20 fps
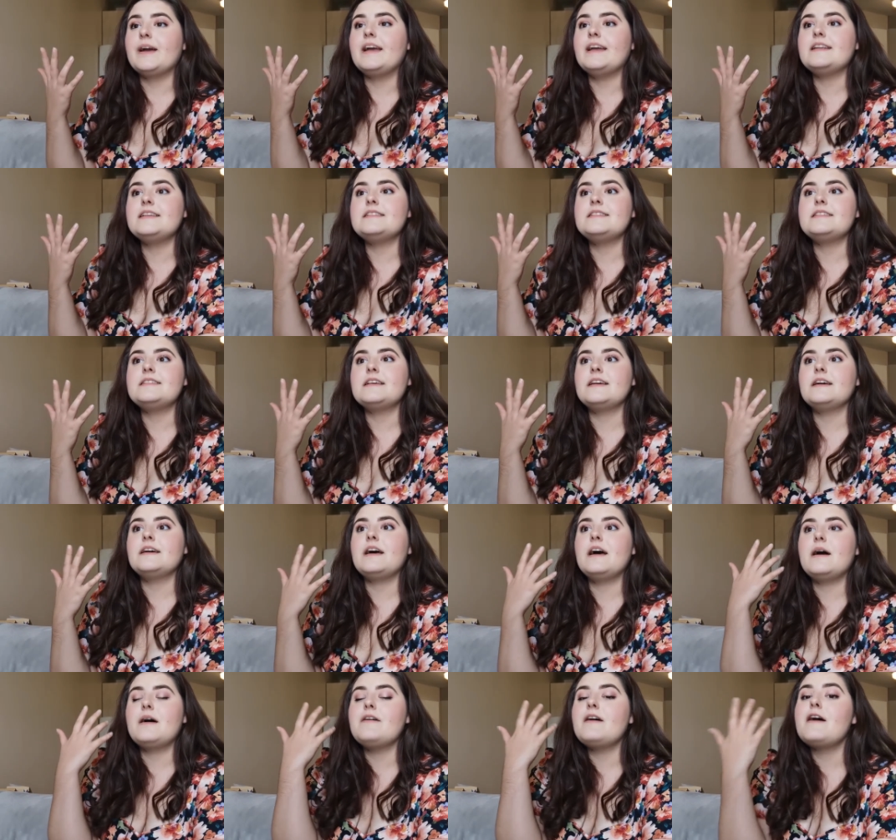It is
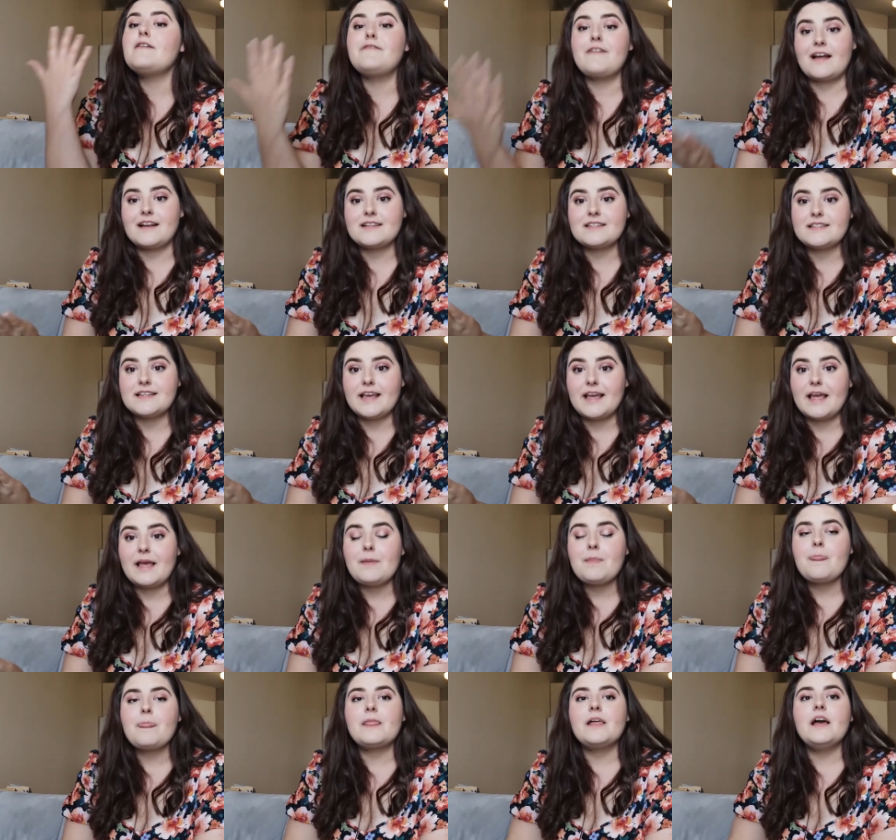a
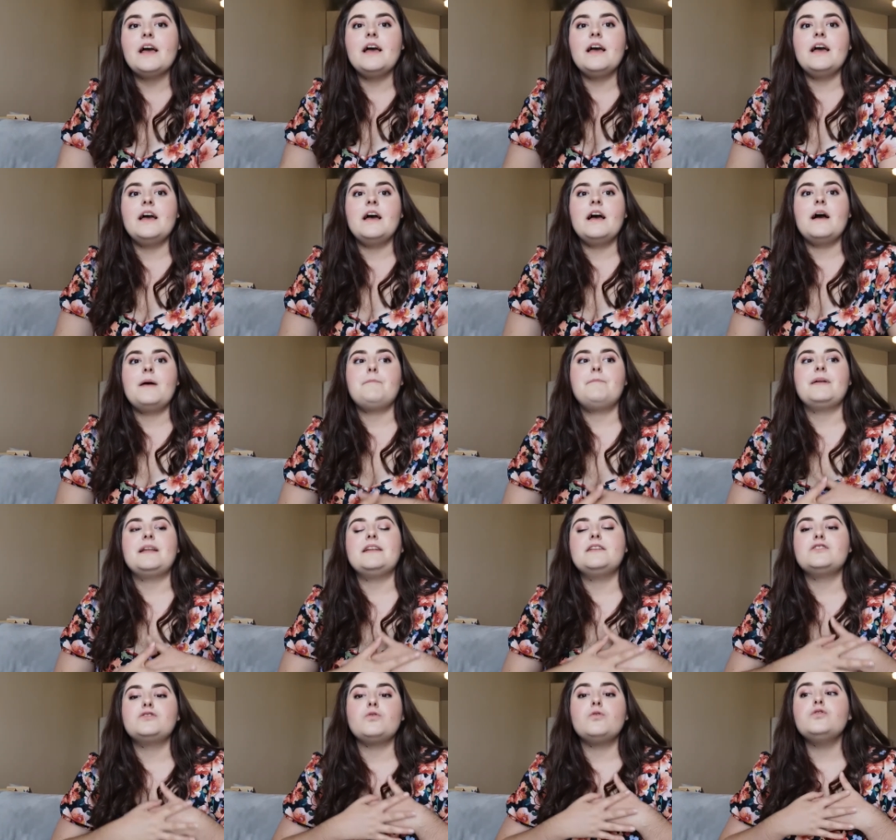fantasy, but
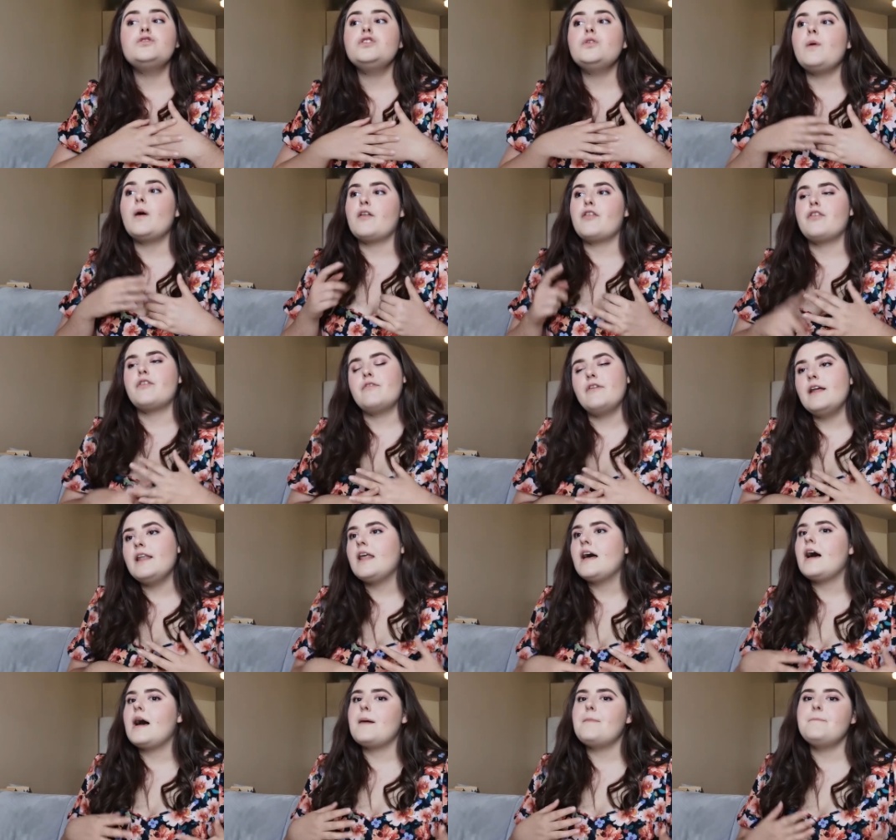it is also a
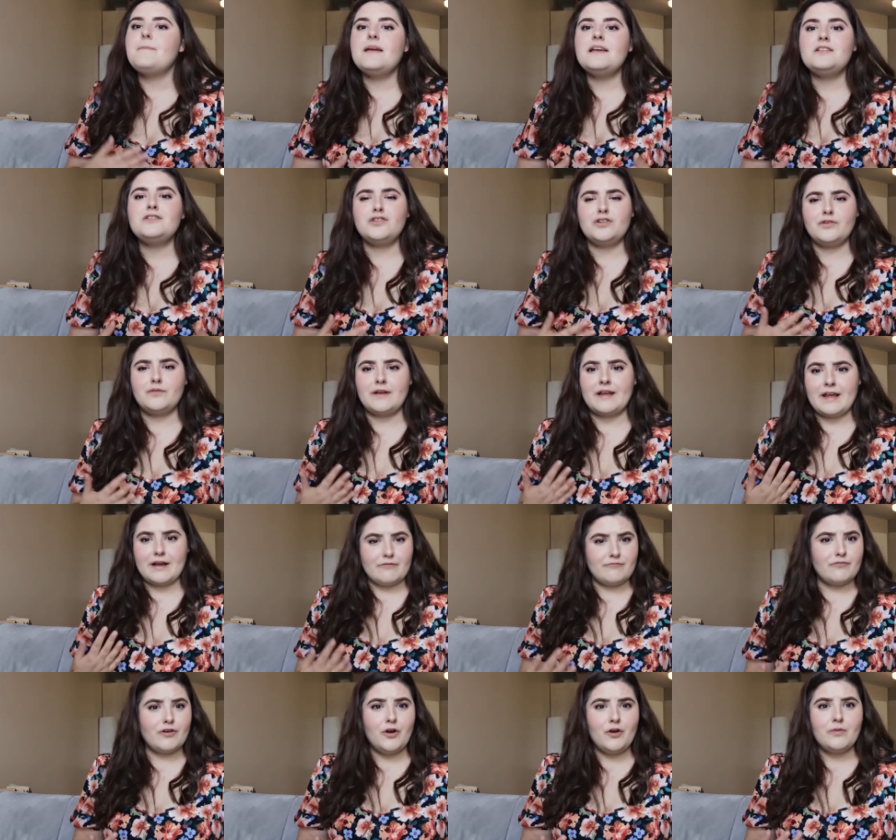thriller, a mystery, a
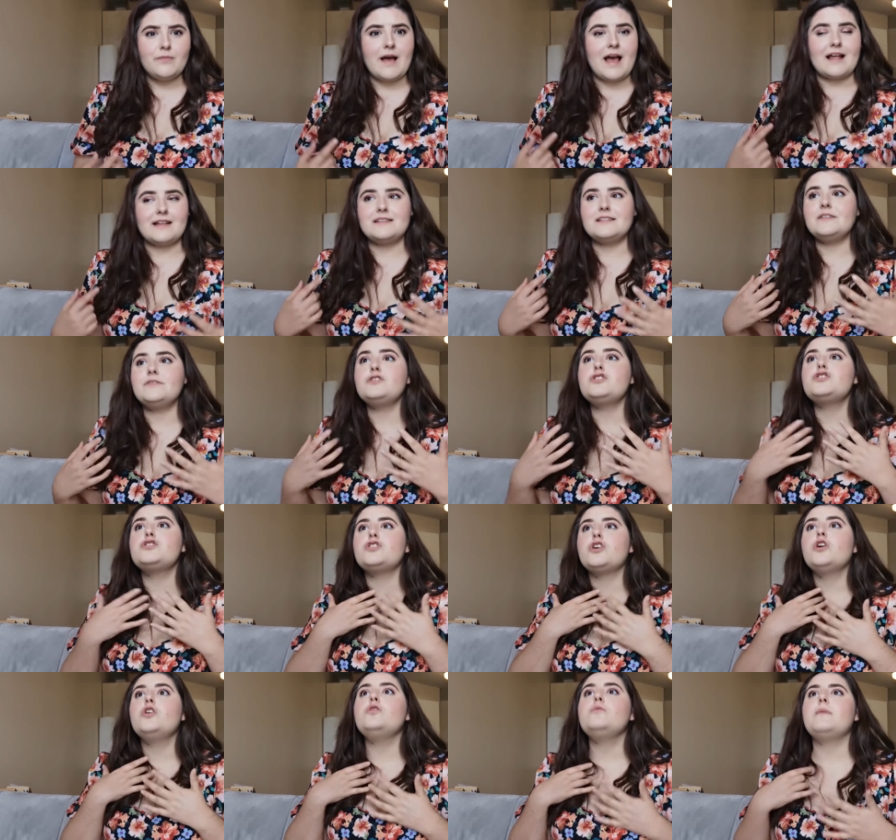romance. There is
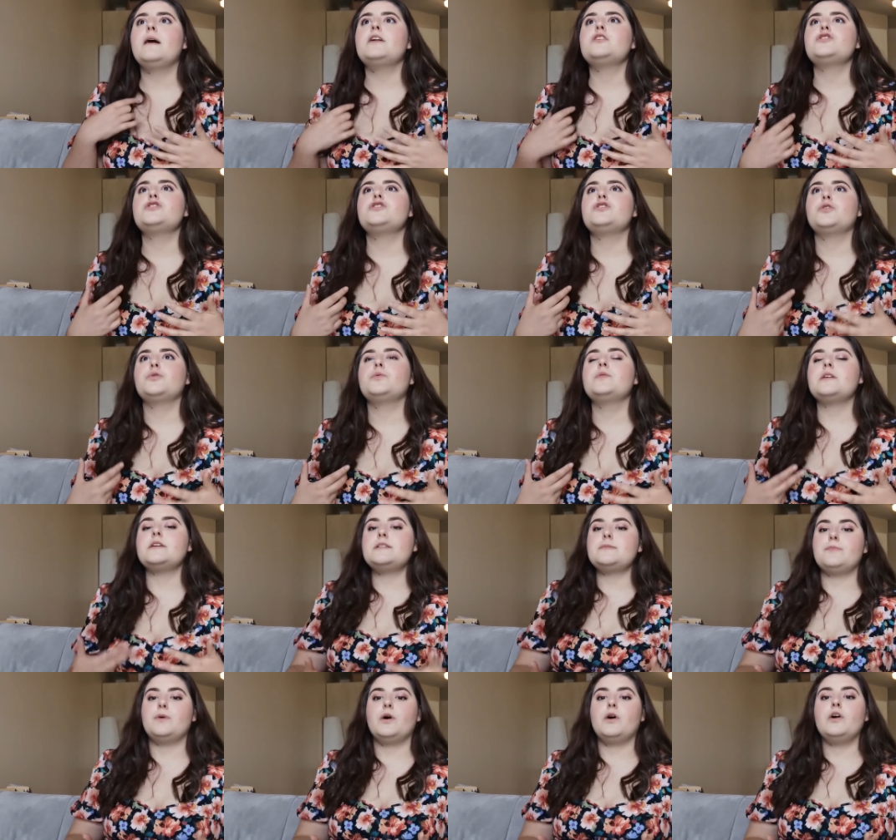so much to
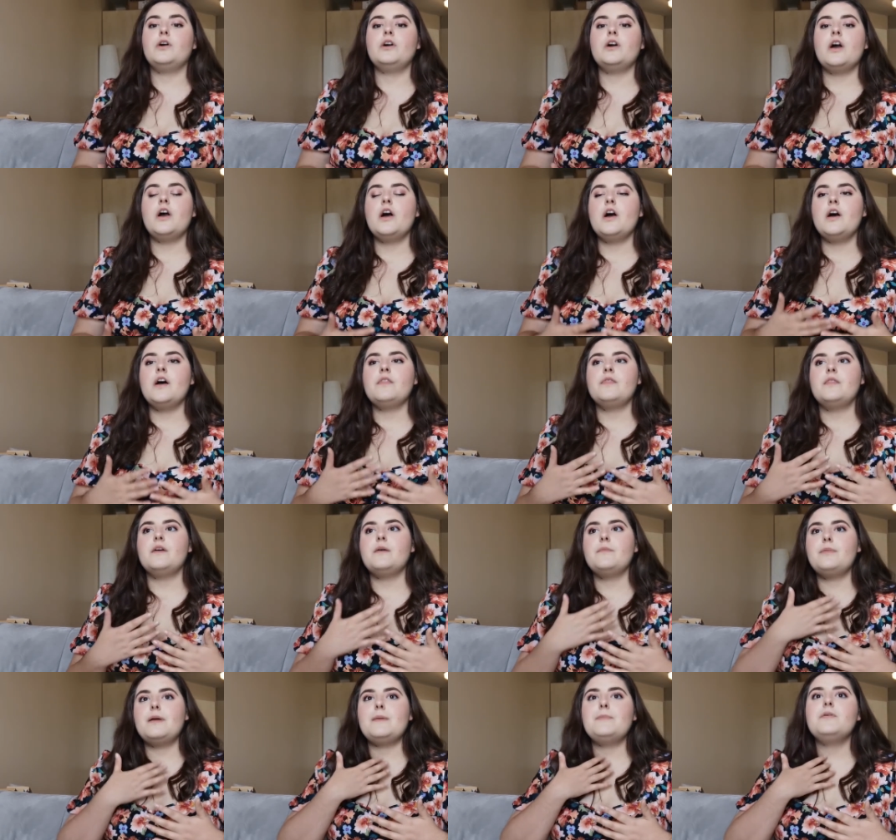this book
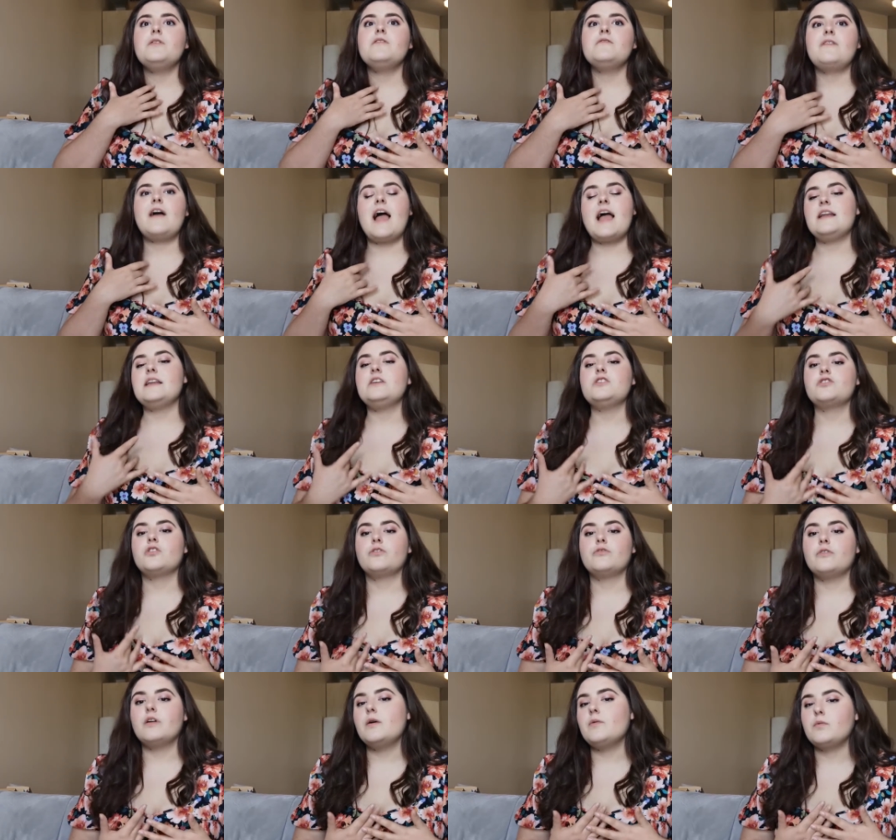that people of any
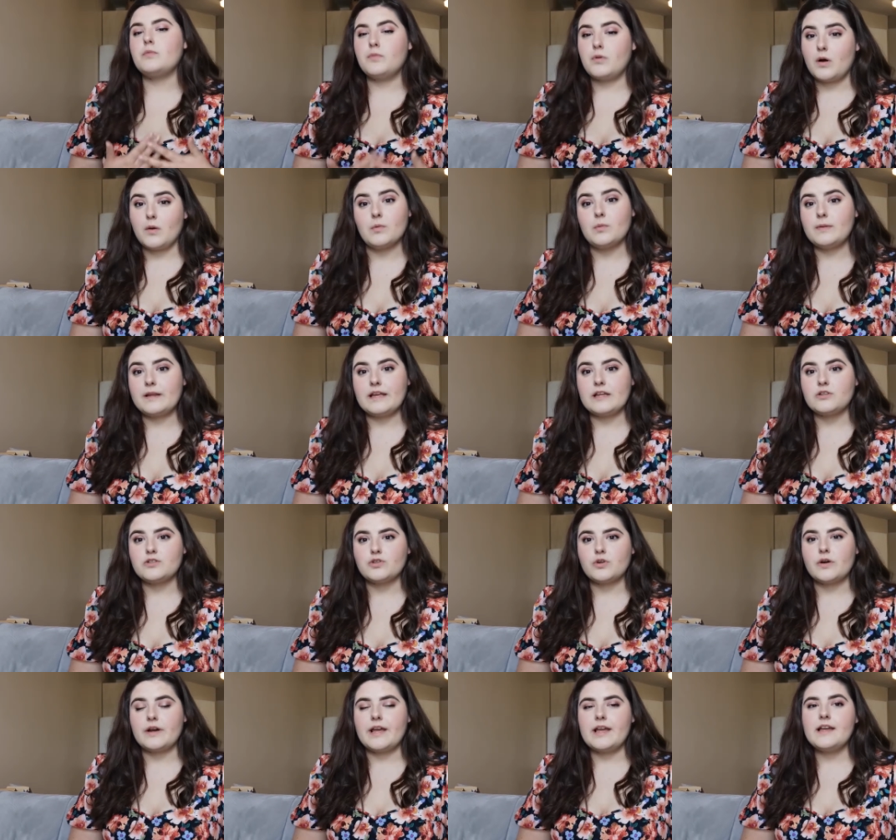genre will probably
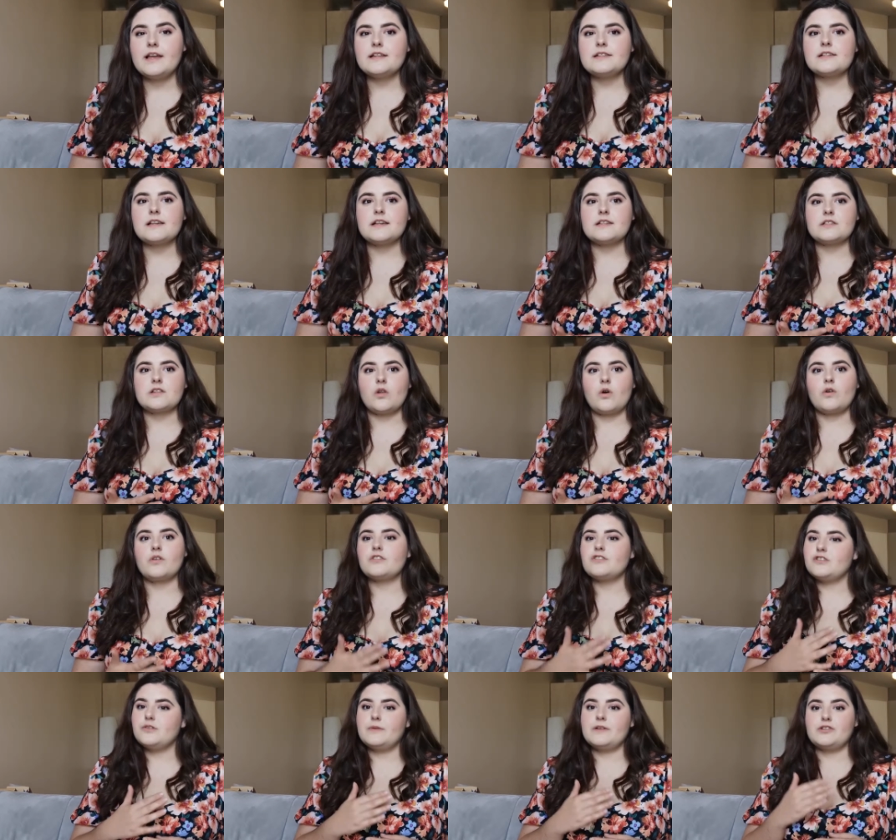enjoy it, as long
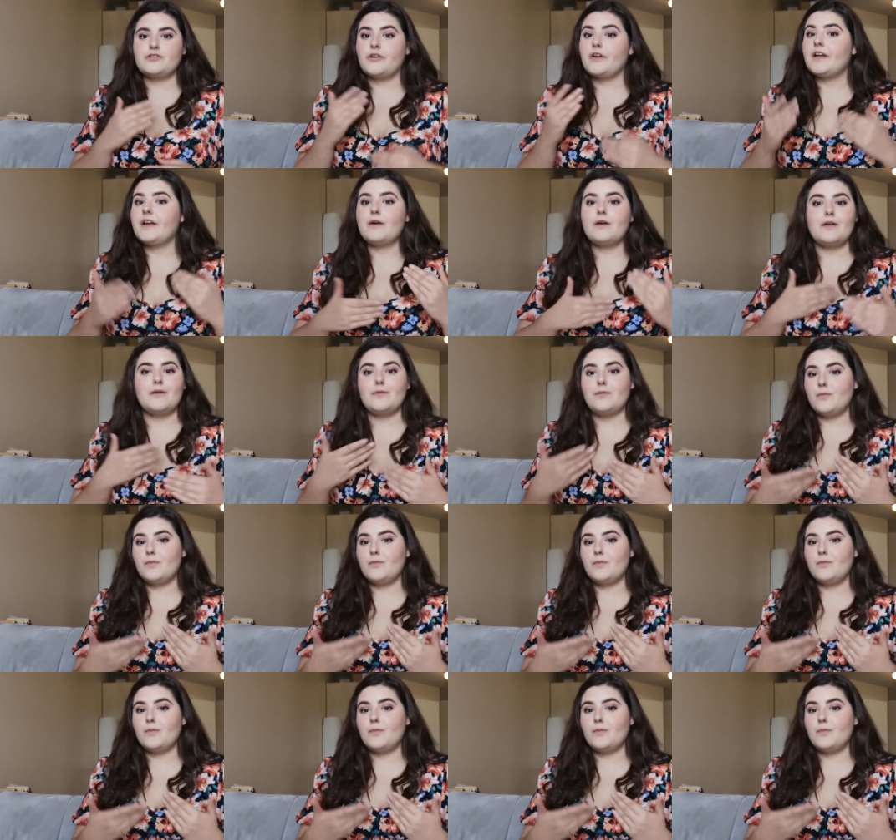as you enjoy